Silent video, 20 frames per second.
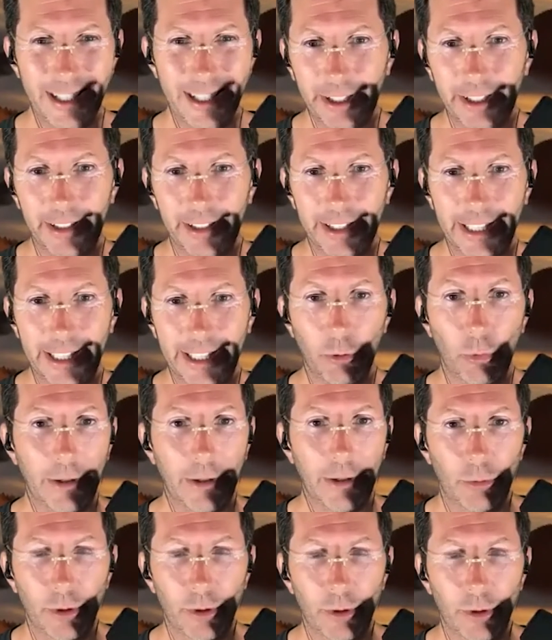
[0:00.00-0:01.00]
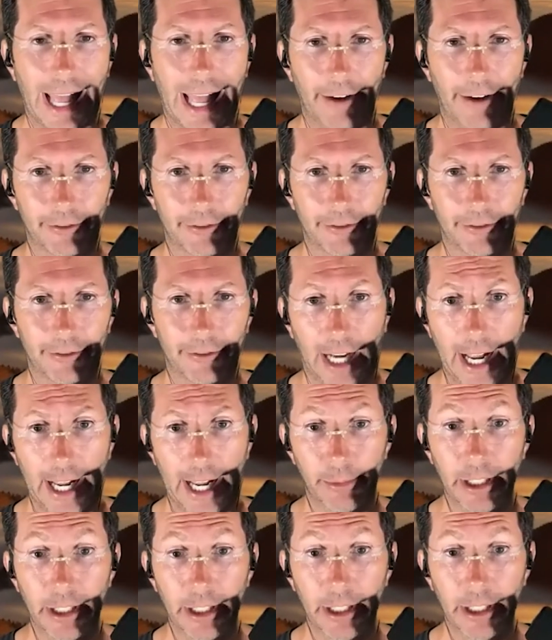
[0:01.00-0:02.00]
typically we wouldn't have
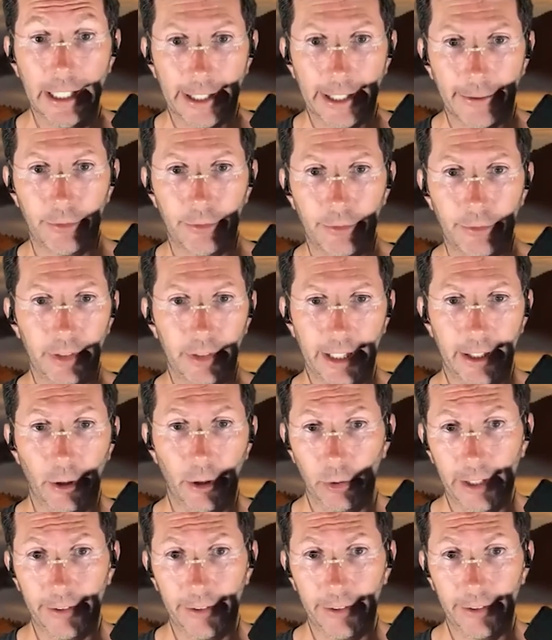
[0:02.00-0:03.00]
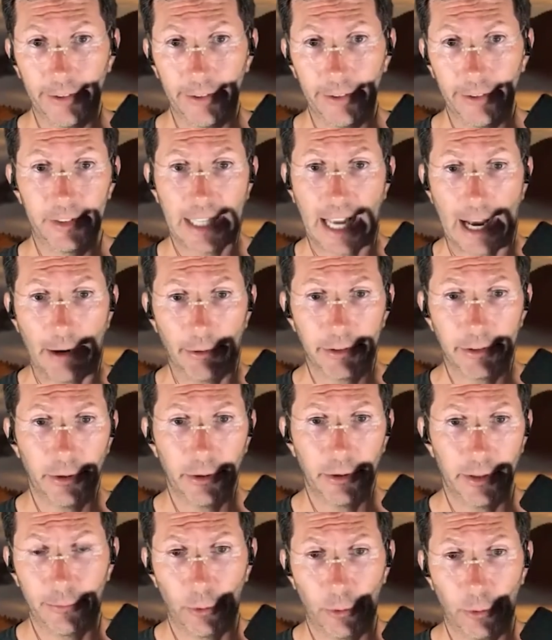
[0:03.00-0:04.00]
time if, you know, if Scott
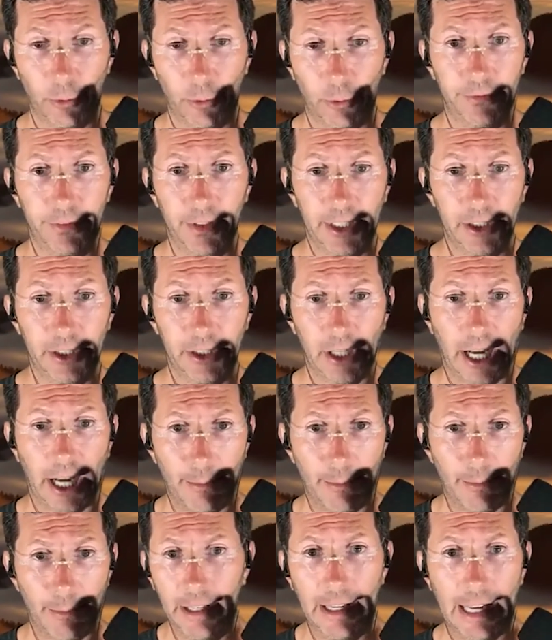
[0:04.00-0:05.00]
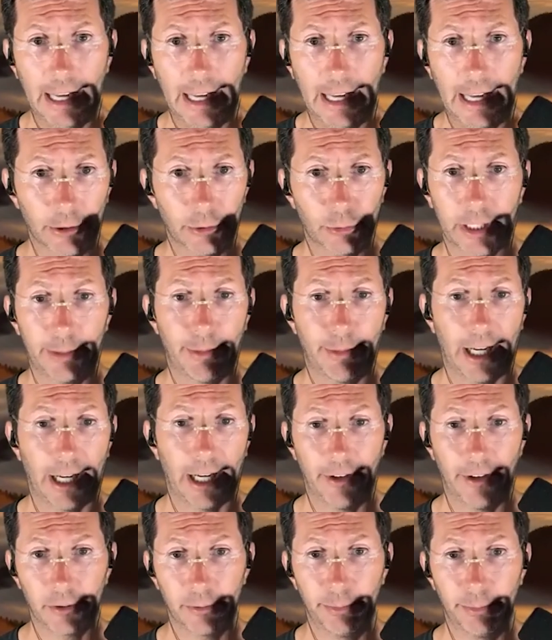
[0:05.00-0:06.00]
was still at his Fortune fifty job, I was
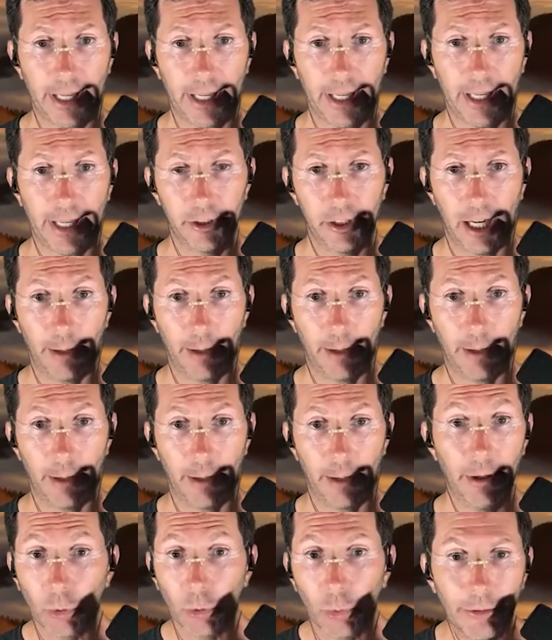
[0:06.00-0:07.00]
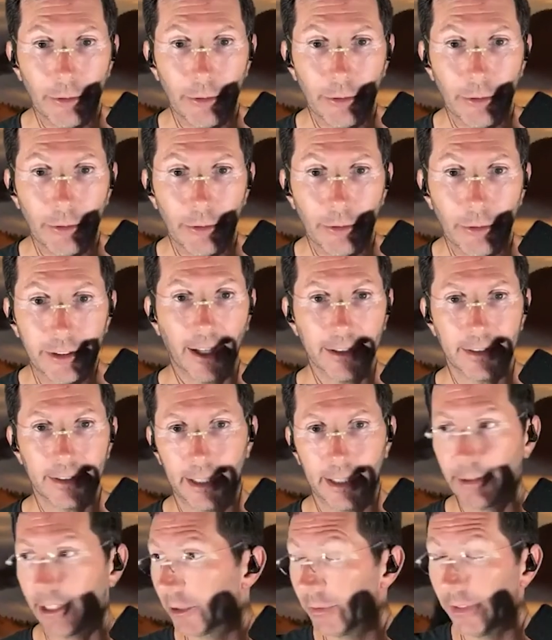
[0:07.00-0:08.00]
working my investment banking job, we would still be
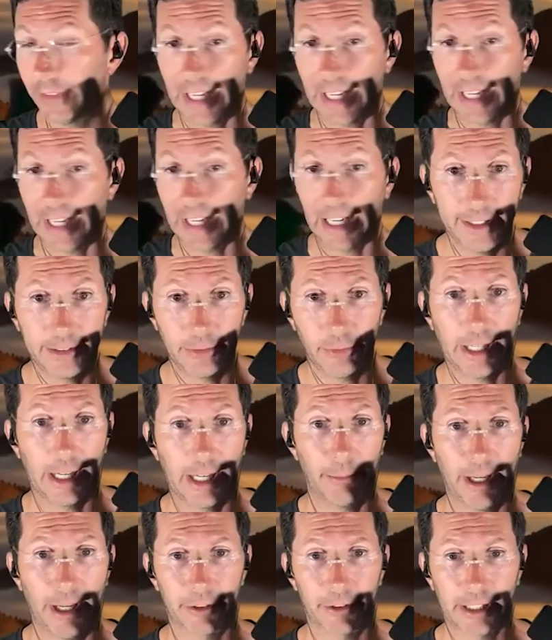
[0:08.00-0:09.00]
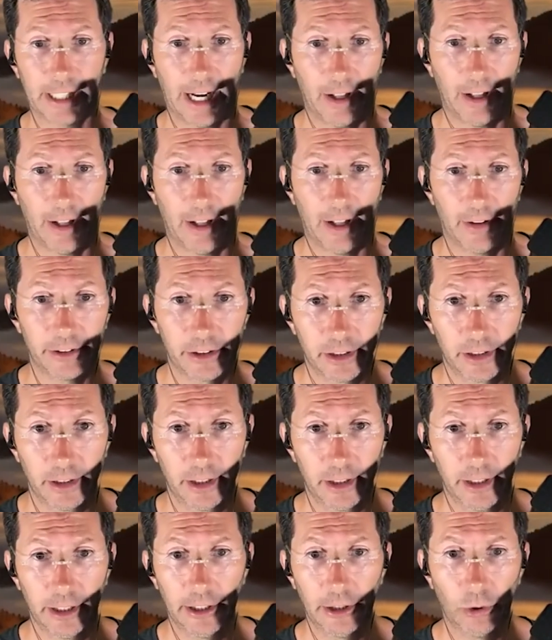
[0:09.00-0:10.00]
hustling because we've got kids that we got to pay for
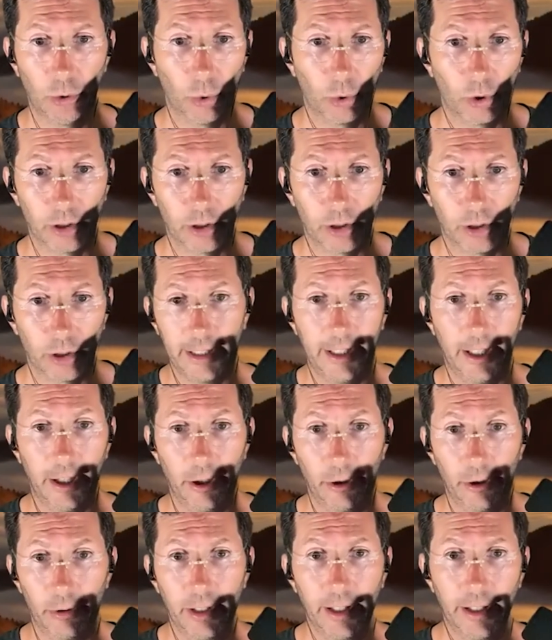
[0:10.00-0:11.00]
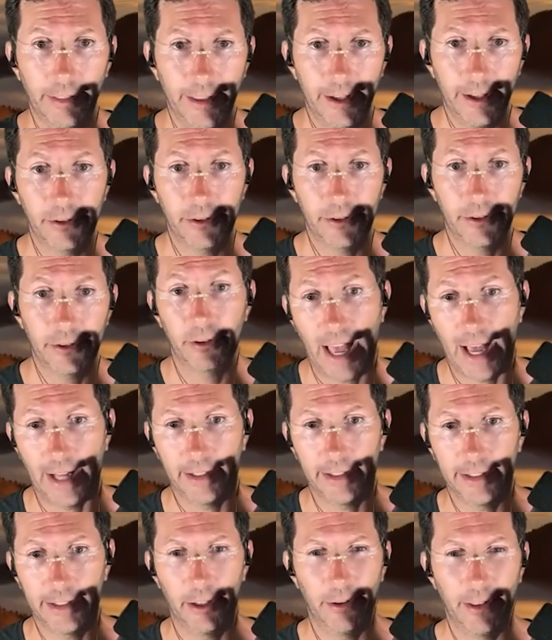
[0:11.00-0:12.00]
college, or, you know, this
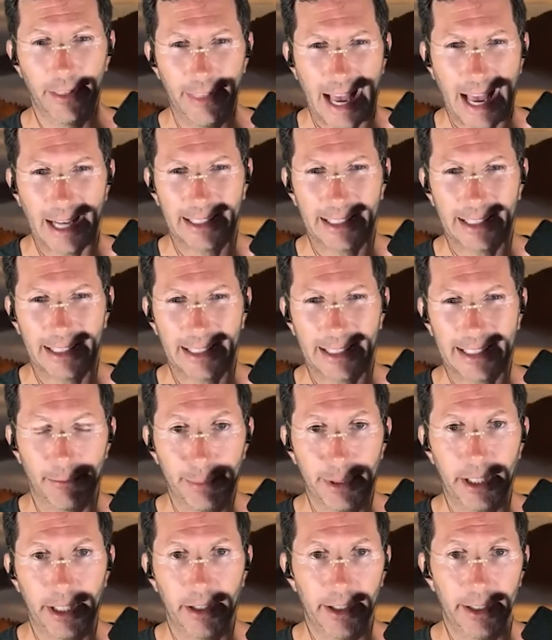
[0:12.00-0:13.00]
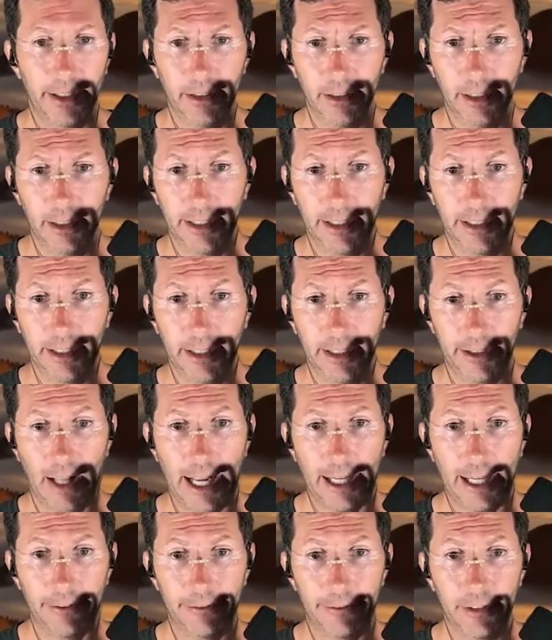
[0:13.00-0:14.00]
or that, you know, that kind of period
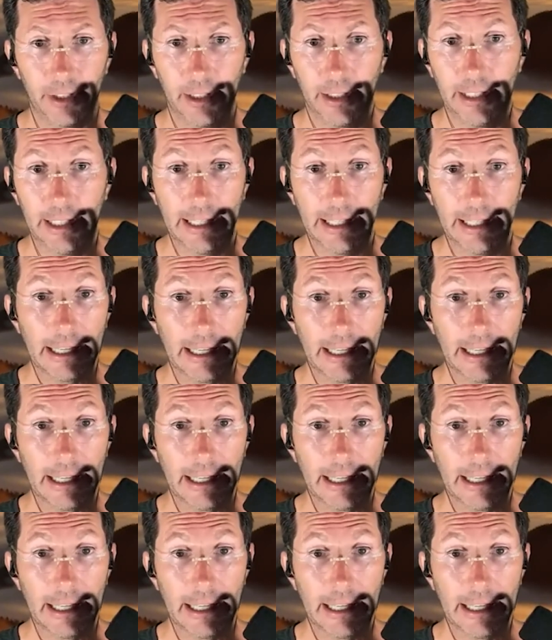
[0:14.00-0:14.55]
in your life.